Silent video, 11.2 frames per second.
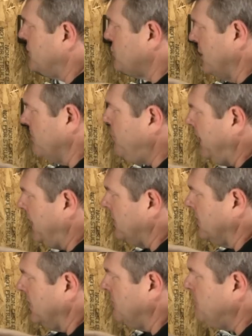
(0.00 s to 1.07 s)
the trim
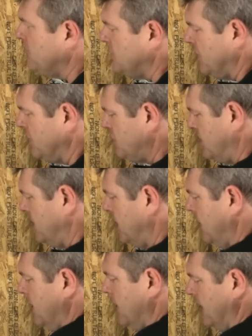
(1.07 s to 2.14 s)
panel in position,
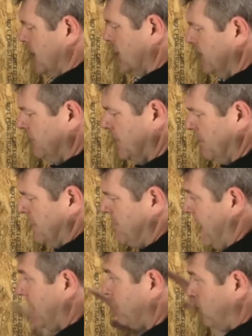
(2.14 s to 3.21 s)
get it lifted up at the
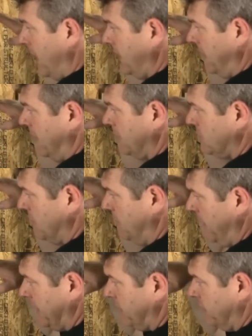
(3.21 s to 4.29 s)
back. Because right now the trim
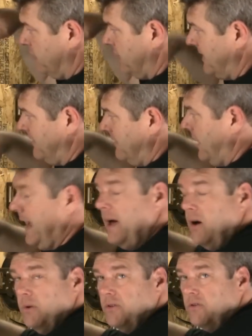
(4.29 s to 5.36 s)
panel's sitting
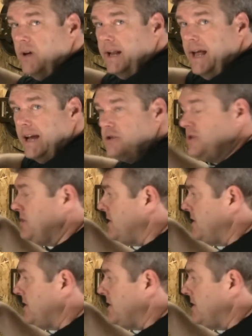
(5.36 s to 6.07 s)
down. It's not actually